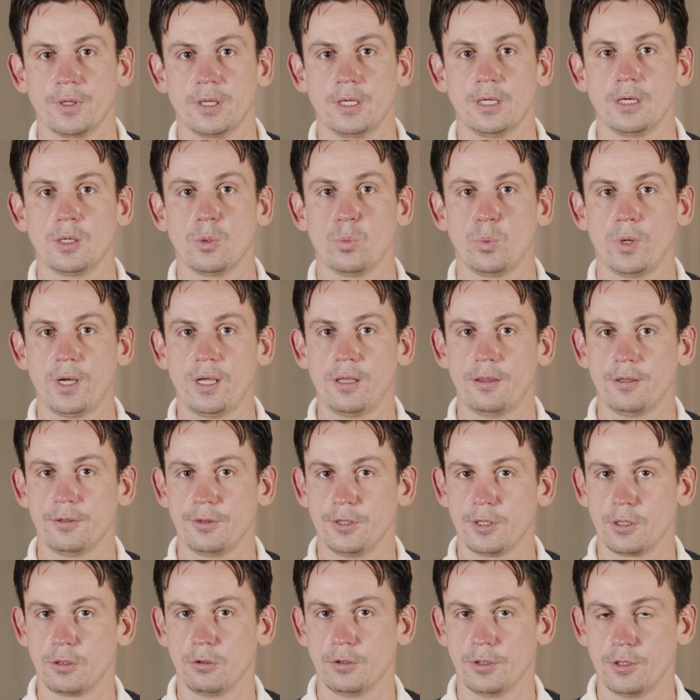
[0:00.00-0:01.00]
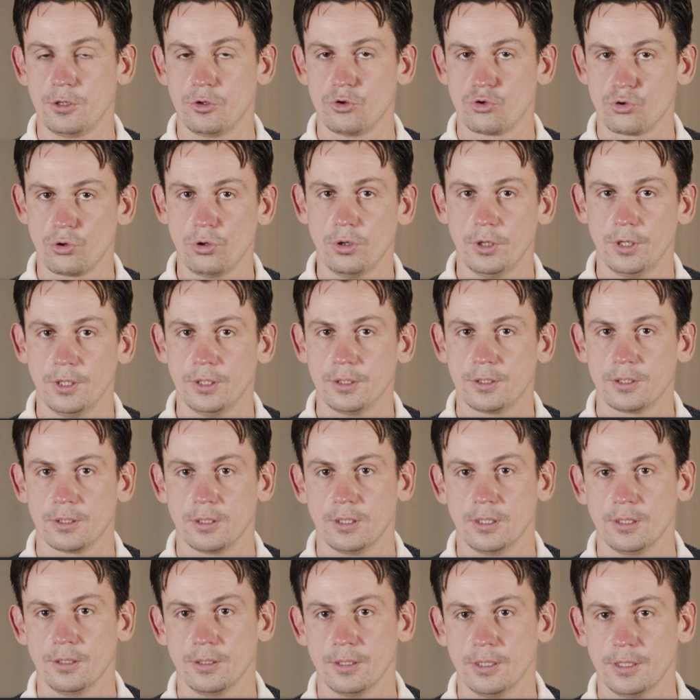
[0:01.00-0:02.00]
in a way that they're going to enjoy it
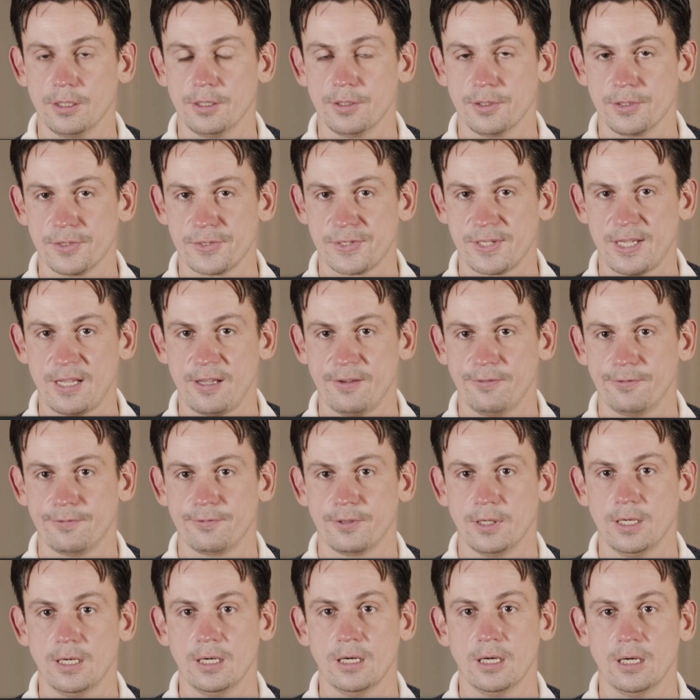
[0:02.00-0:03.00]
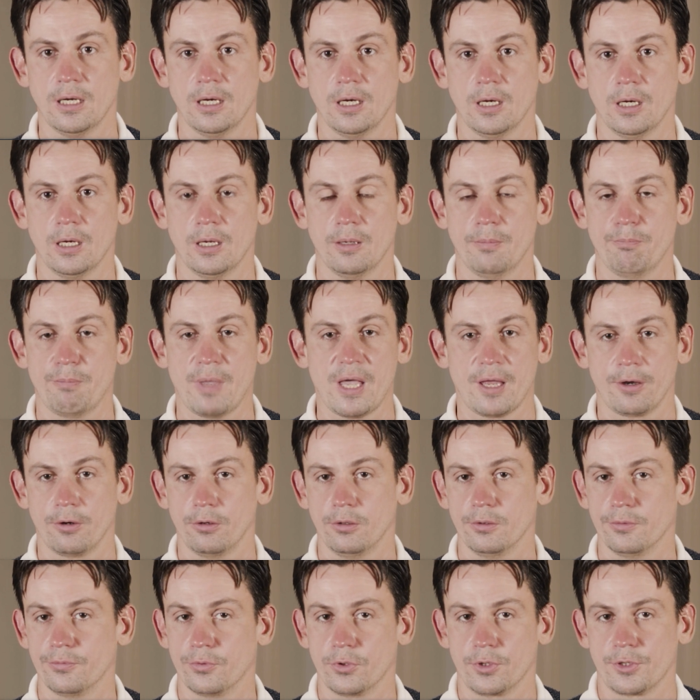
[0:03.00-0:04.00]
and in a safe
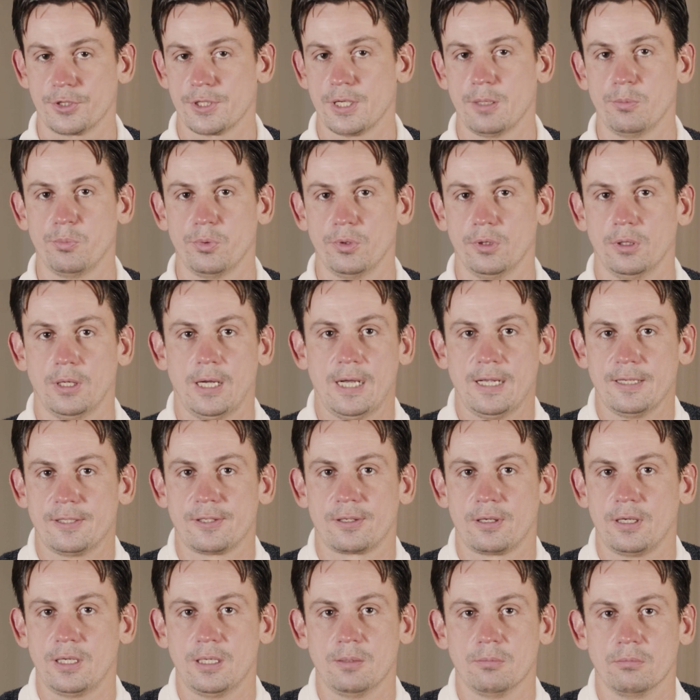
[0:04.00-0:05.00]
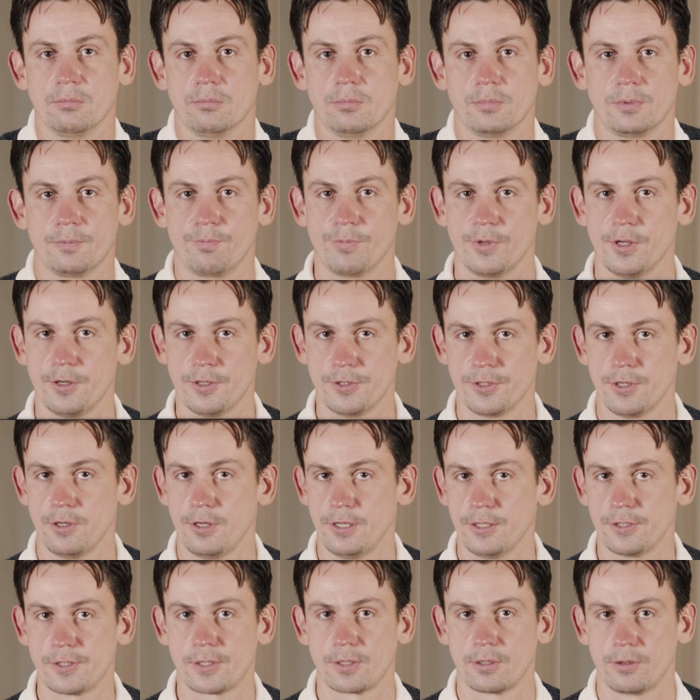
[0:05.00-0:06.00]
manner. For example, ice cream, there is a
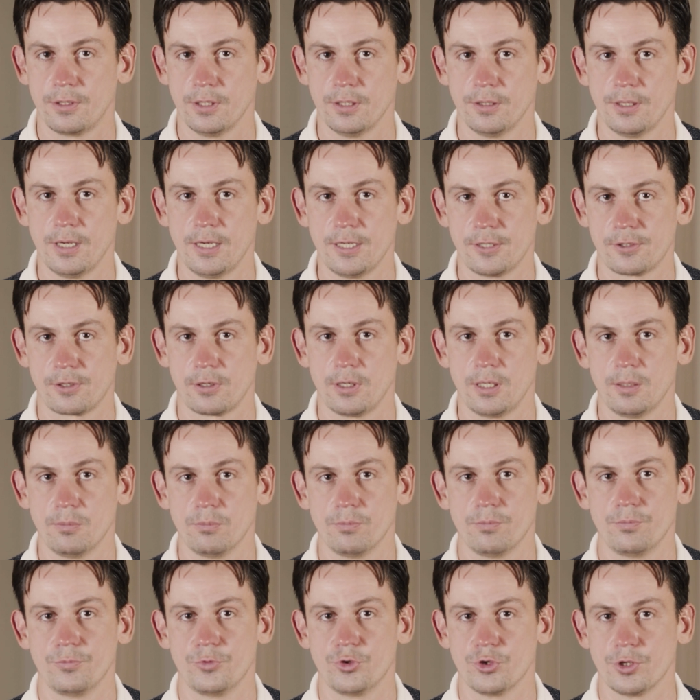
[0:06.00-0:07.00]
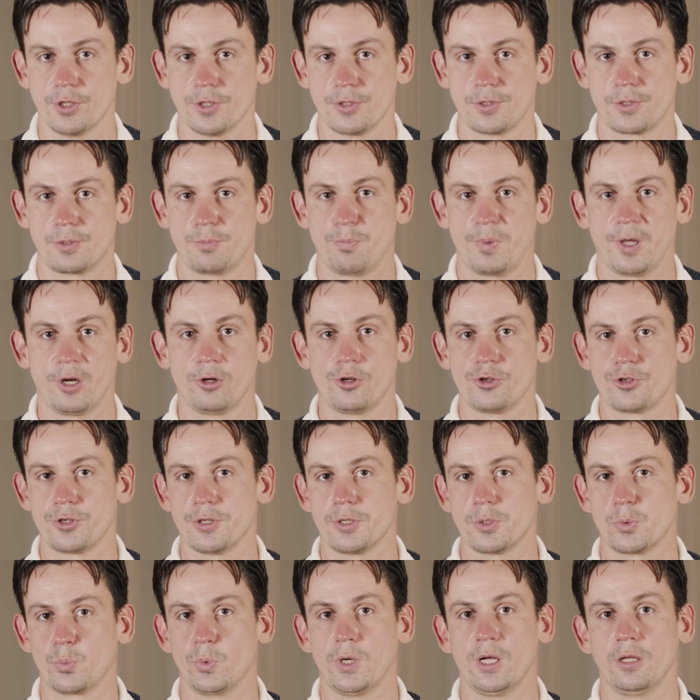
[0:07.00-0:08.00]
risk that ice cream just
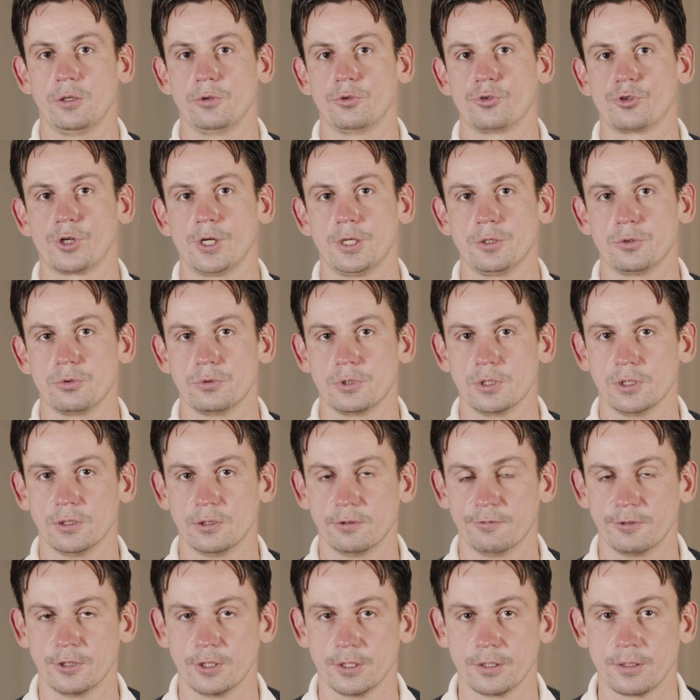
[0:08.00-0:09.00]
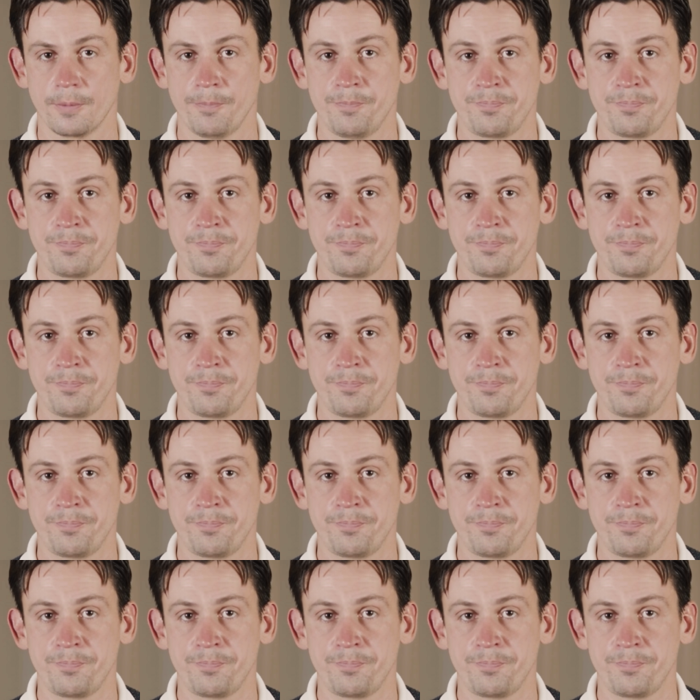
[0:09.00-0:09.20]
perishes while you're trying to deliver it.